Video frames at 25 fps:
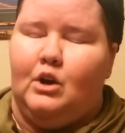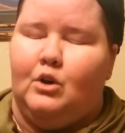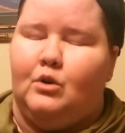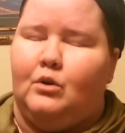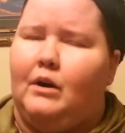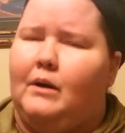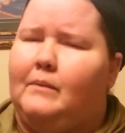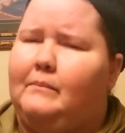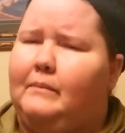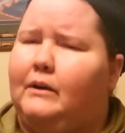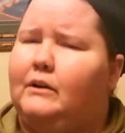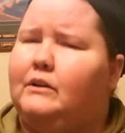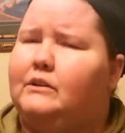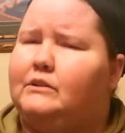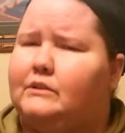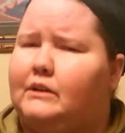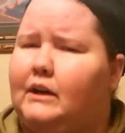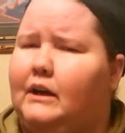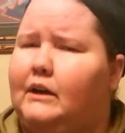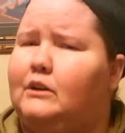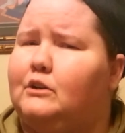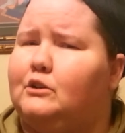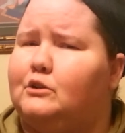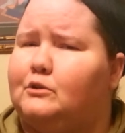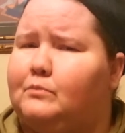cranberry
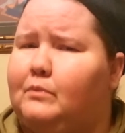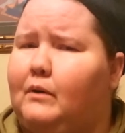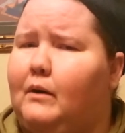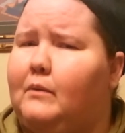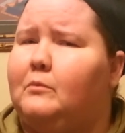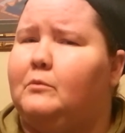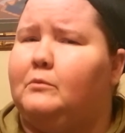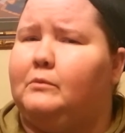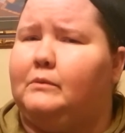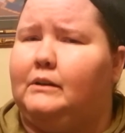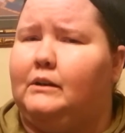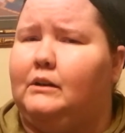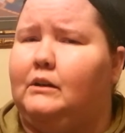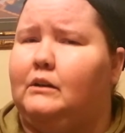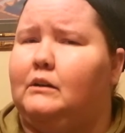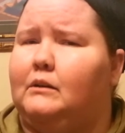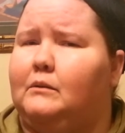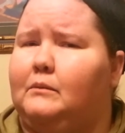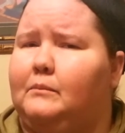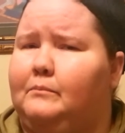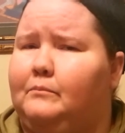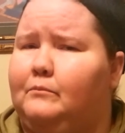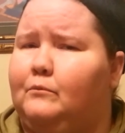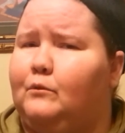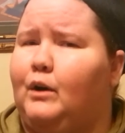cider's probably going
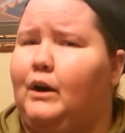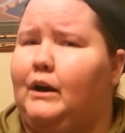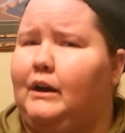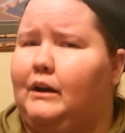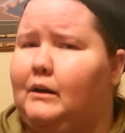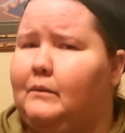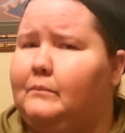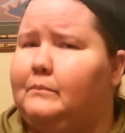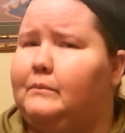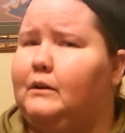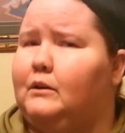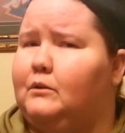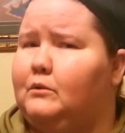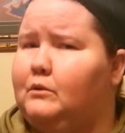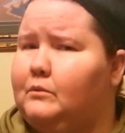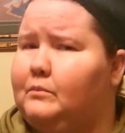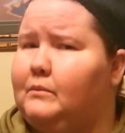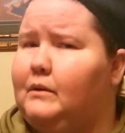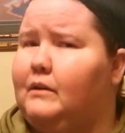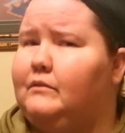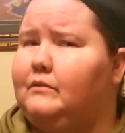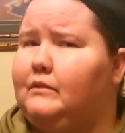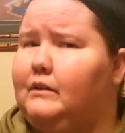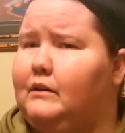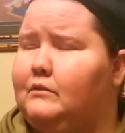to rank up there with
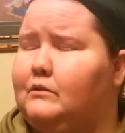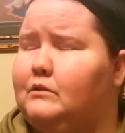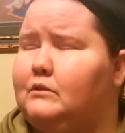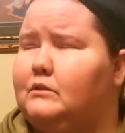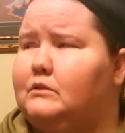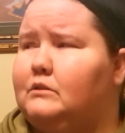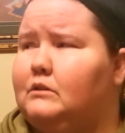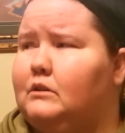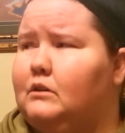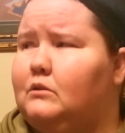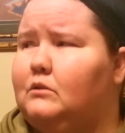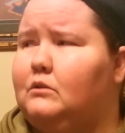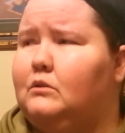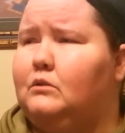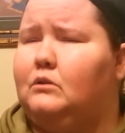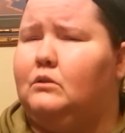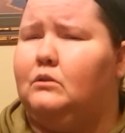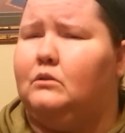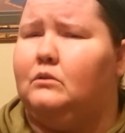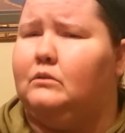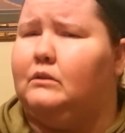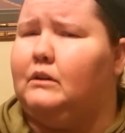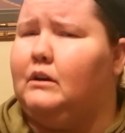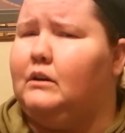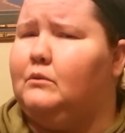my favorites, though.
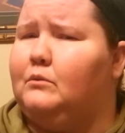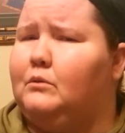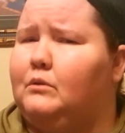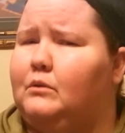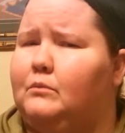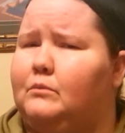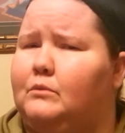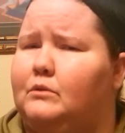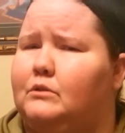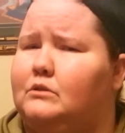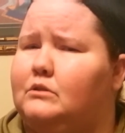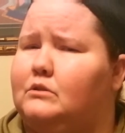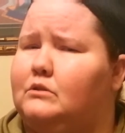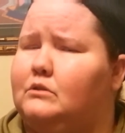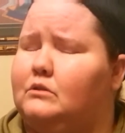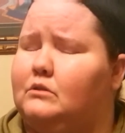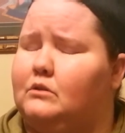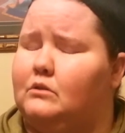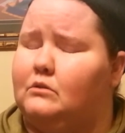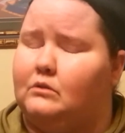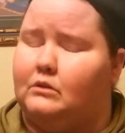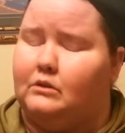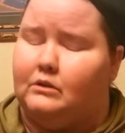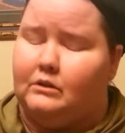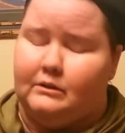Oh, that one was
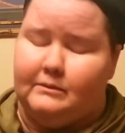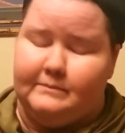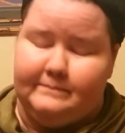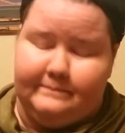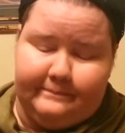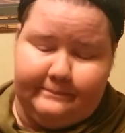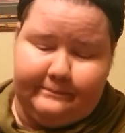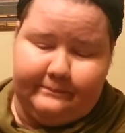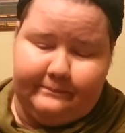so good.